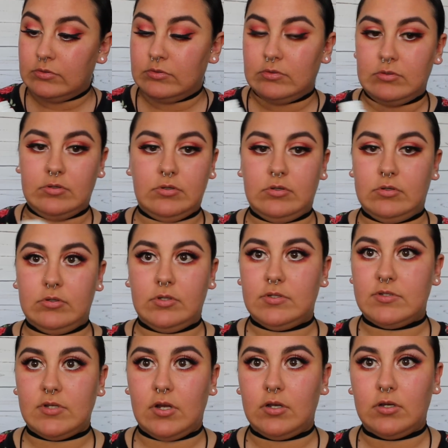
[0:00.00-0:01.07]

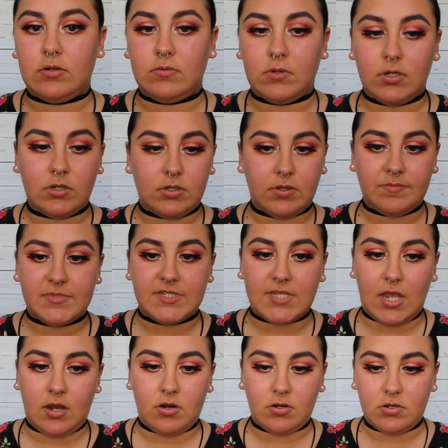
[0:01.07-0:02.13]
It's not gonna work, I'm
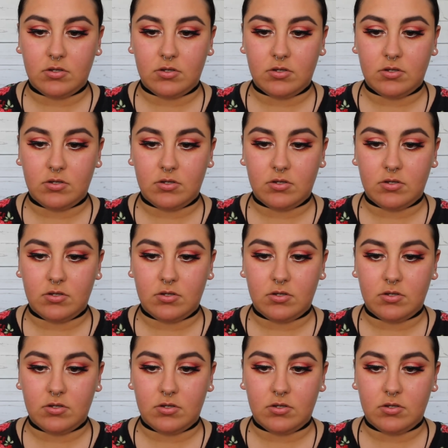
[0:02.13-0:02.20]
scared.